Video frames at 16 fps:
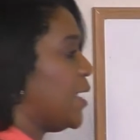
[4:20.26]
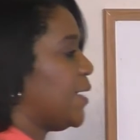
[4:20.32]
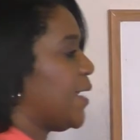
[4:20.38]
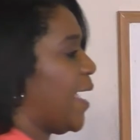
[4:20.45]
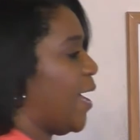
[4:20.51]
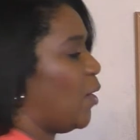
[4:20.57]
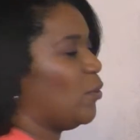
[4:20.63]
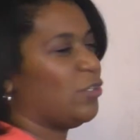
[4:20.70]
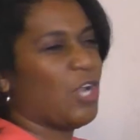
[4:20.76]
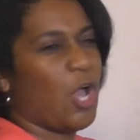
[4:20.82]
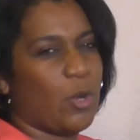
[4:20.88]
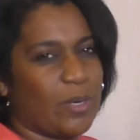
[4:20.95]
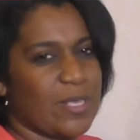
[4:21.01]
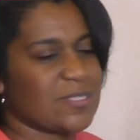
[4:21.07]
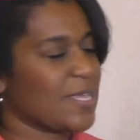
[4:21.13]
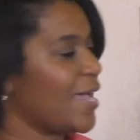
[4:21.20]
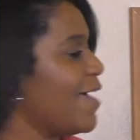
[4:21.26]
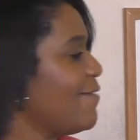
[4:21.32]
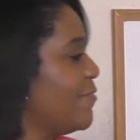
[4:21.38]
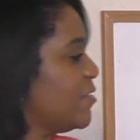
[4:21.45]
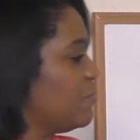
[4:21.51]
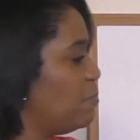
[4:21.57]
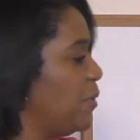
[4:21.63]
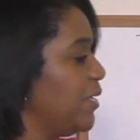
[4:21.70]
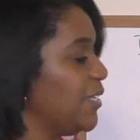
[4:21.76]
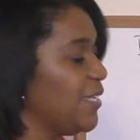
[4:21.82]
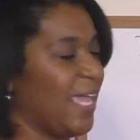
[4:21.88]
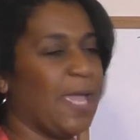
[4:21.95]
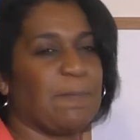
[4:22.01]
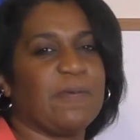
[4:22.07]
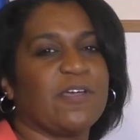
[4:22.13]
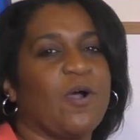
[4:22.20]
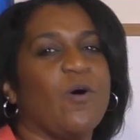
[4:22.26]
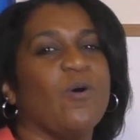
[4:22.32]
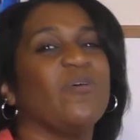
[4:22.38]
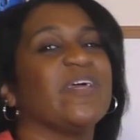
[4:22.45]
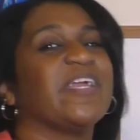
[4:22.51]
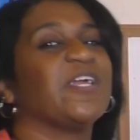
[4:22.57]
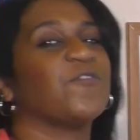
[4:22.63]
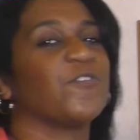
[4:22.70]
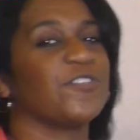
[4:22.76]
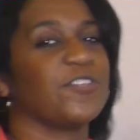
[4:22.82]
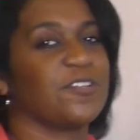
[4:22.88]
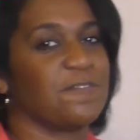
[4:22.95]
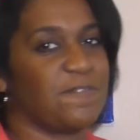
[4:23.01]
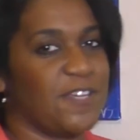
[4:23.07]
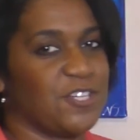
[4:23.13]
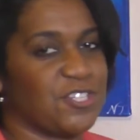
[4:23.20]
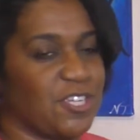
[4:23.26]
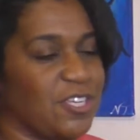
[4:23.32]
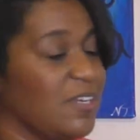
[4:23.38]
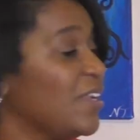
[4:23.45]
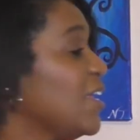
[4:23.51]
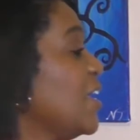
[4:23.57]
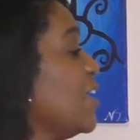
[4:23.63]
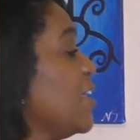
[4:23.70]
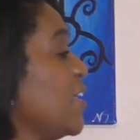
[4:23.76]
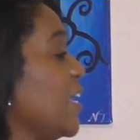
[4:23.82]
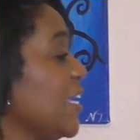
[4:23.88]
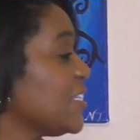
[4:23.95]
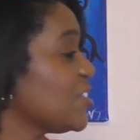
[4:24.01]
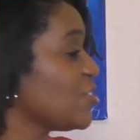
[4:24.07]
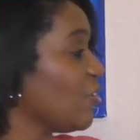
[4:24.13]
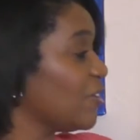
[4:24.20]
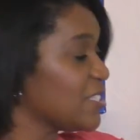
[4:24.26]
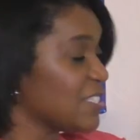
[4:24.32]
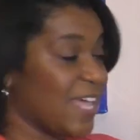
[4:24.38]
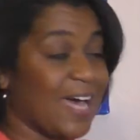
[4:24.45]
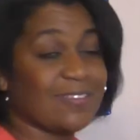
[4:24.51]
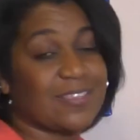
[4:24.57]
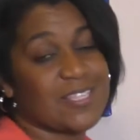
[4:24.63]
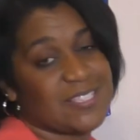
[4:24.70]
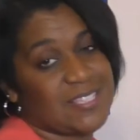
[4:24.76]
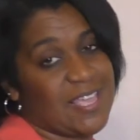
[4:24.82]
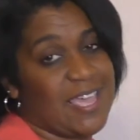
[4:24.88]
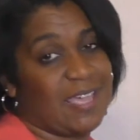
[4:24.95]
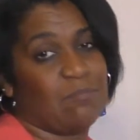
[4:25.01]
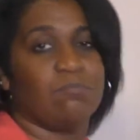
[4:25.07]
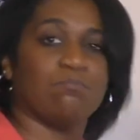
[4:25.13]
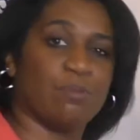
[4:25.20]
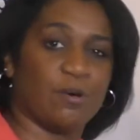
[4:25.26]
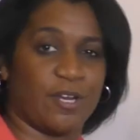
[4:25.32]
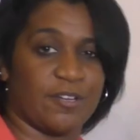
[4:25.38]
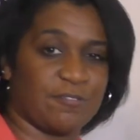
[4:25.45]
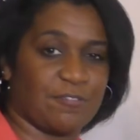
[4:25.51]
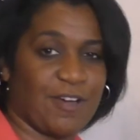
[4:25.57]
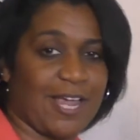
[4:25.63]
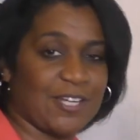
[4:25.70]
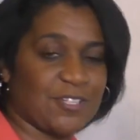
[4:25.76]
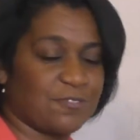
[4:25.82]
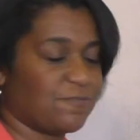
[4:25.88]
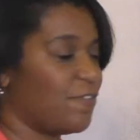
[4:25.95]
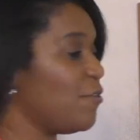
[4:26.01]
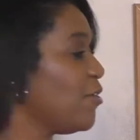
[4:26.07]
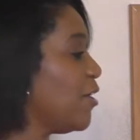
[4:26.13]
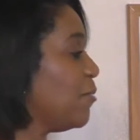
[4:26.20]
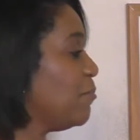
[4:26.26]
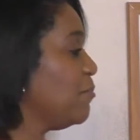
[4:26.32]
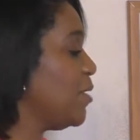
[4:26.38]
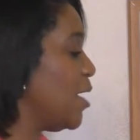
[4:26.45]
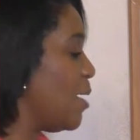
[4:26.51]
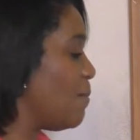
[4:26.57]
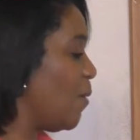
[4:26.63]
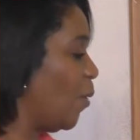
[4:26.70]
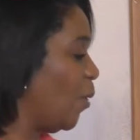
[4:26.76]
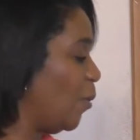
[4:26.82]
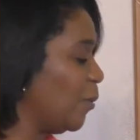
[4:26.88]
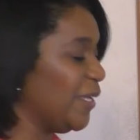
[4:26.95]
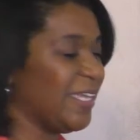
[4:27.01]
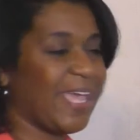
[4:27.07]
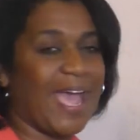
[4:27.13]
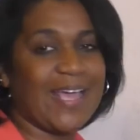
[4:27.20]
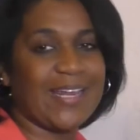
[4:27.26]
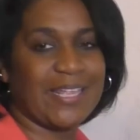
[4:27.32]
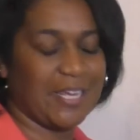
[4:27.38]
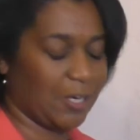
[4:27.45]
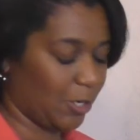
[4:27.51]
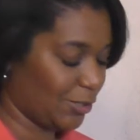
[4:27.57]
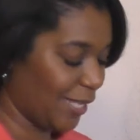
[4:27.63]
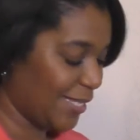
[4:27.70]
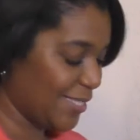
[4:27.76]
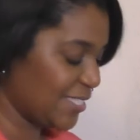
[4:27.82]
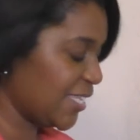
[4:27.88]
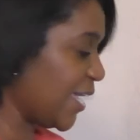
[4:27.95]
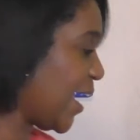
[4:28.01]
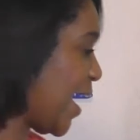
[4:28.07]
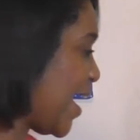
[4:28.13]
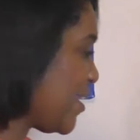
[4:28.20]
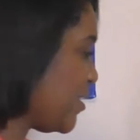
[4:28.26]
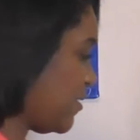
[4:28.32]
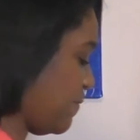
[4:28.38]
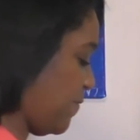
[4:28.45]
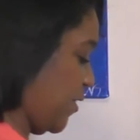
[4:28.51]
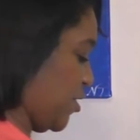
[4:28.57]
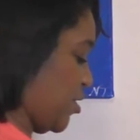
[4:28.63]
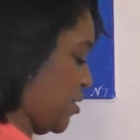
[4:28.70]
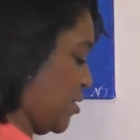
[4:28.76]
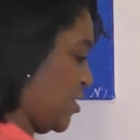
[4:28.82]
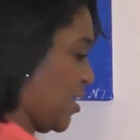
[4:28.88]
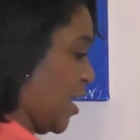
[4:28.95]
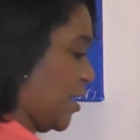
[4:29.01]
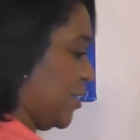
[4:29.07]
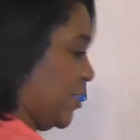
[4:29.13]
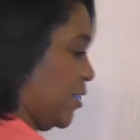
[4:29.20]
now notice I have this big gaping hole here for the division. It starts out the same, put it in fraction form, but when we get here, let's say I had a division sign